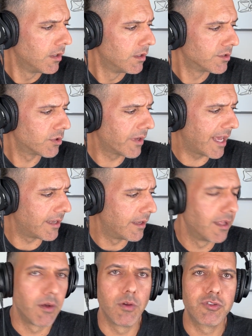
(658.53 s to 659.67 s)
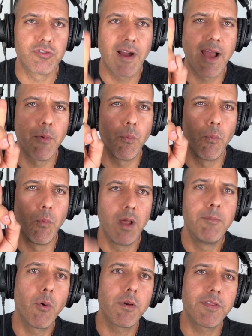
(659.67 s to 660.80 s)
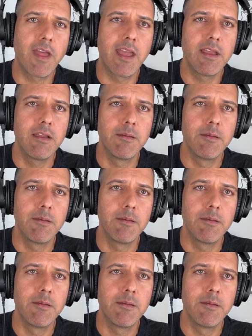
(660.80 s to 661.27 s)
So again, try one more thing